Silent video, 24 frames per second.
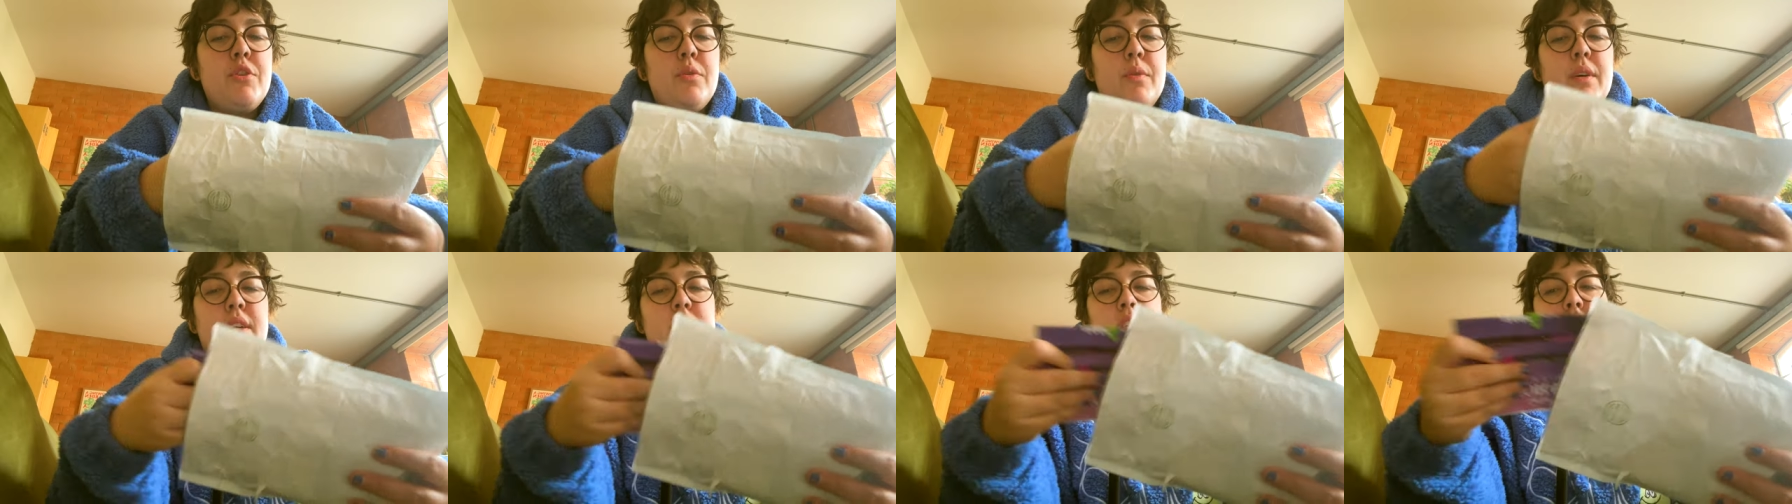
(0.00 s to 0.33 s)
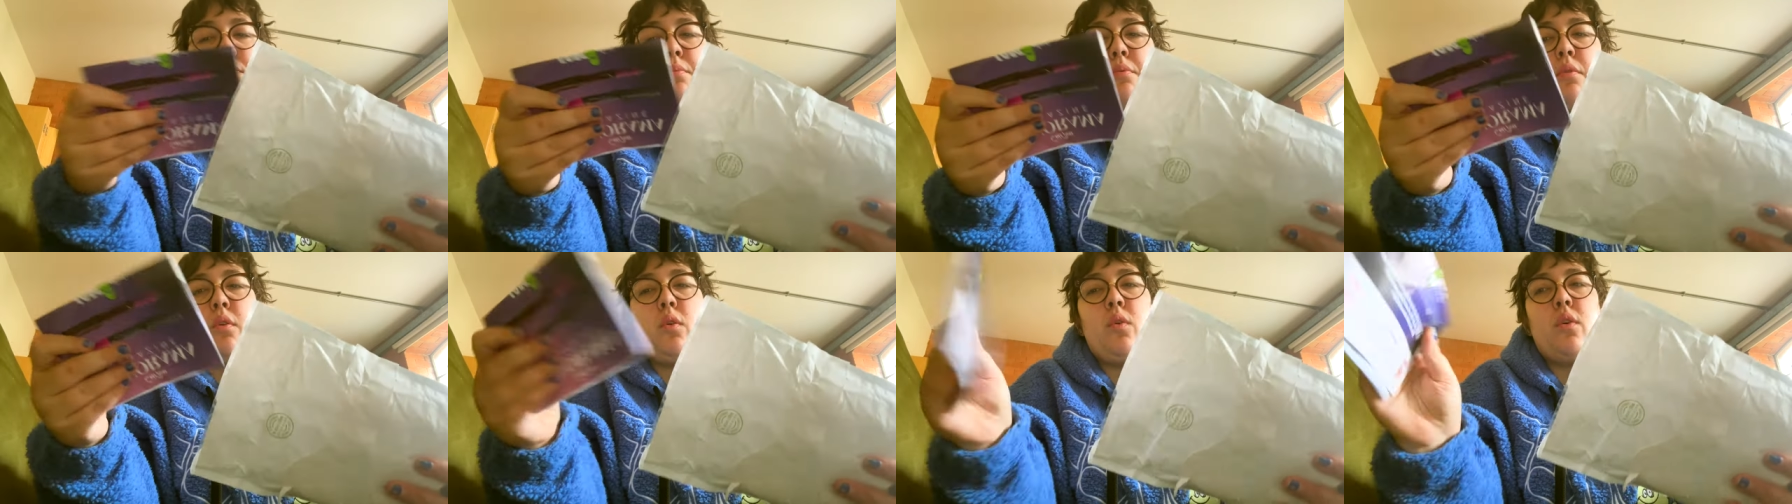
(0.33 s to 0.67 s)
to
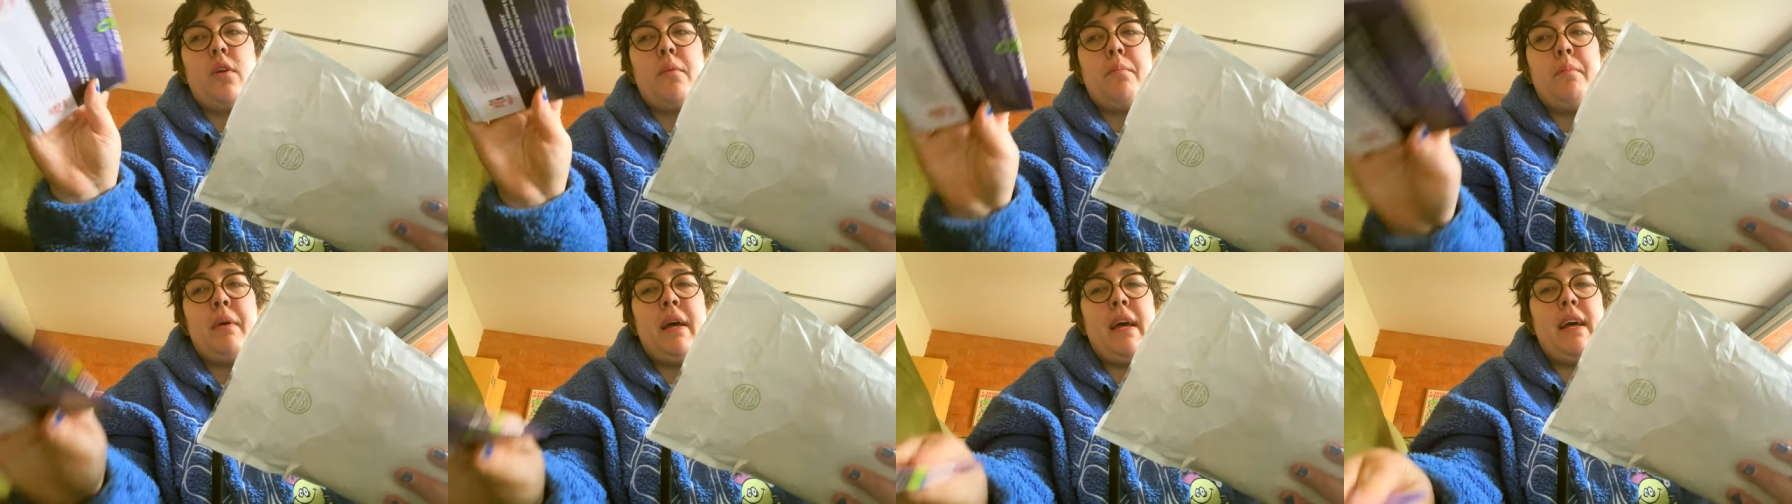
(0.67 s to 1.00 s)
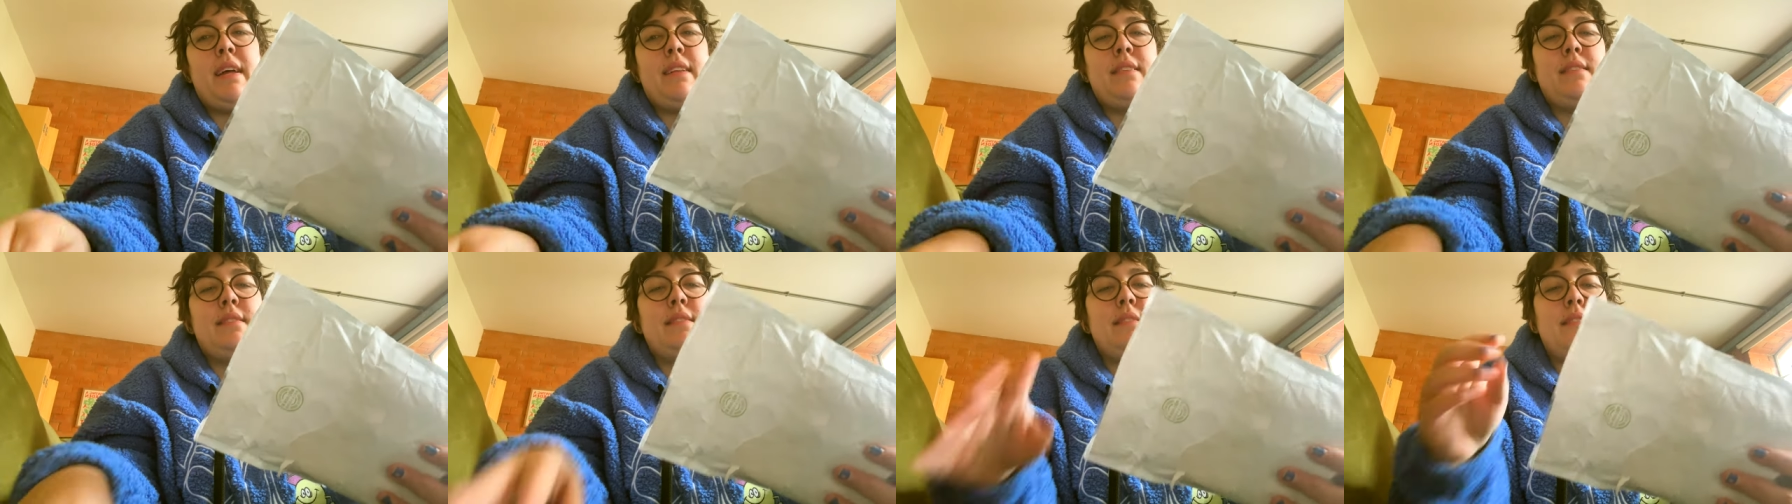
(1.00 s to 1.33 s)
explore
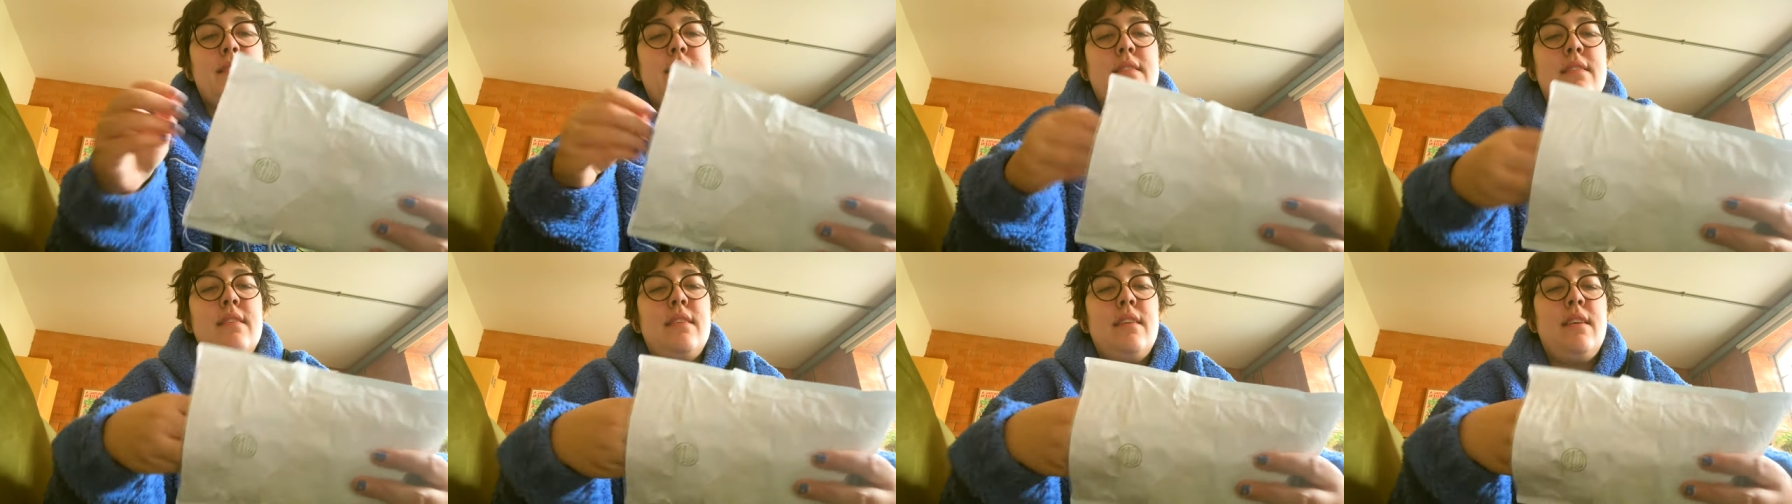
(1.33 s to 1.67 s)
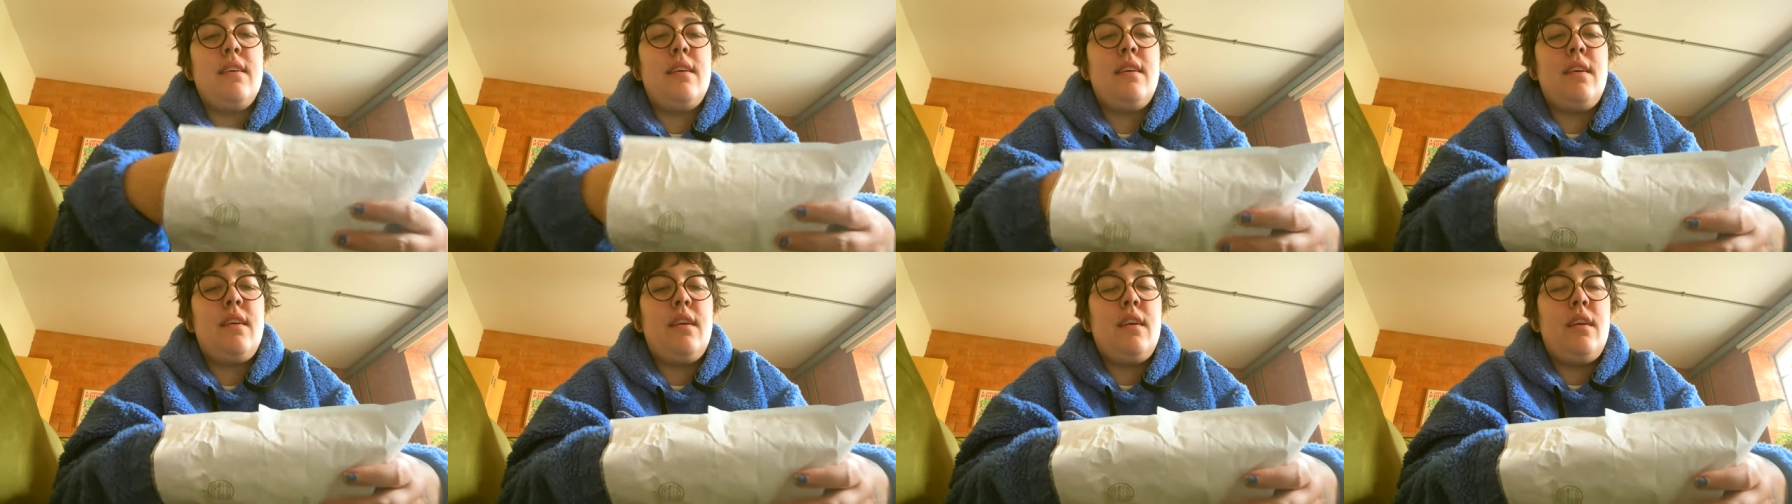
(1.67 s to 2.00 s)
pens
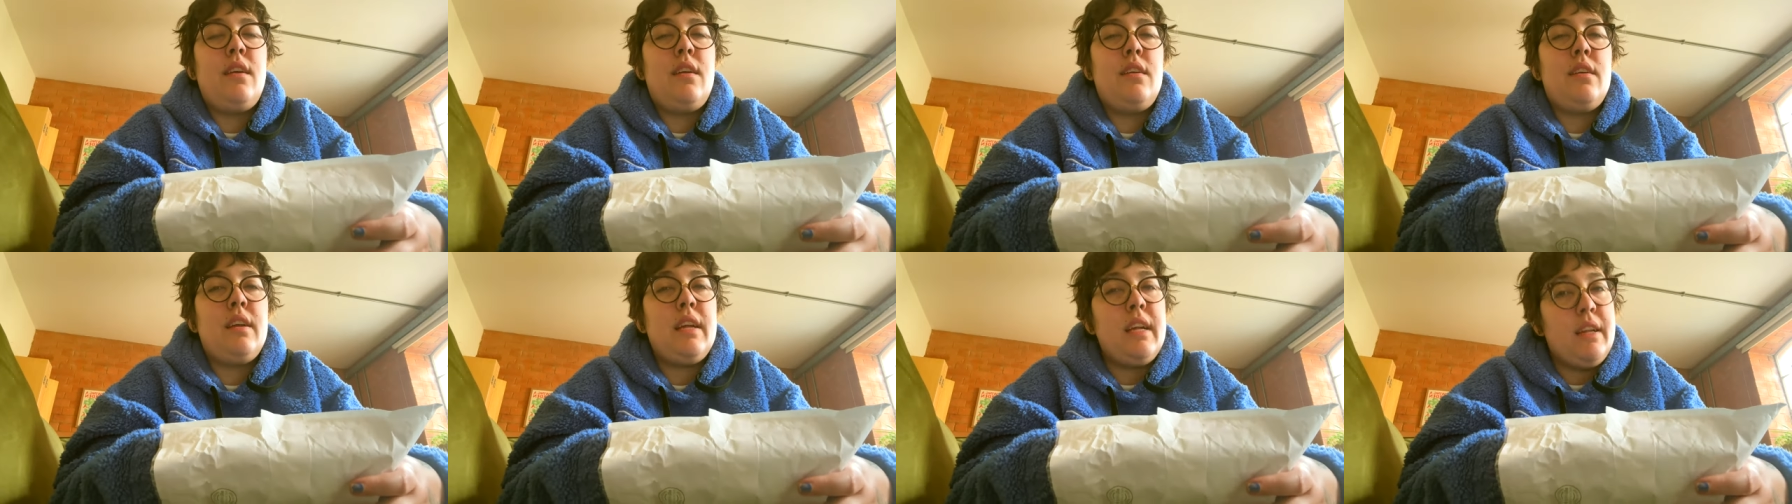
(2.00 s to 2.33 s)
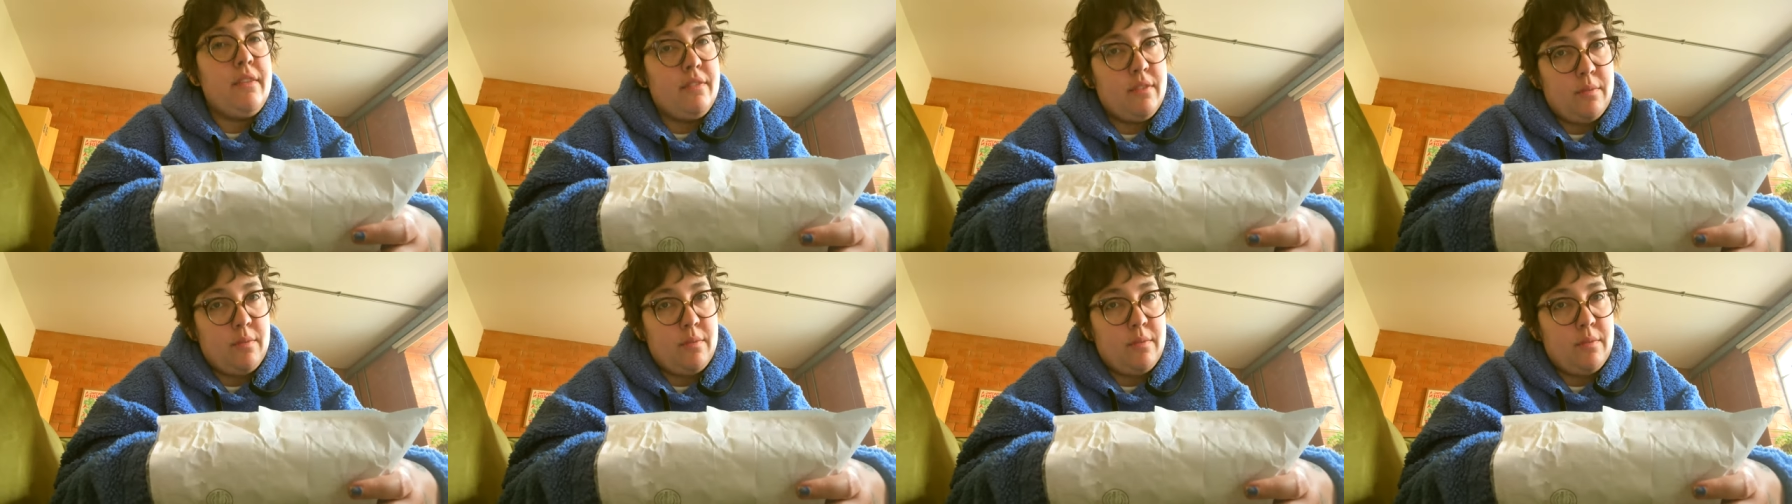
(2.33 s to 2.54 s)
even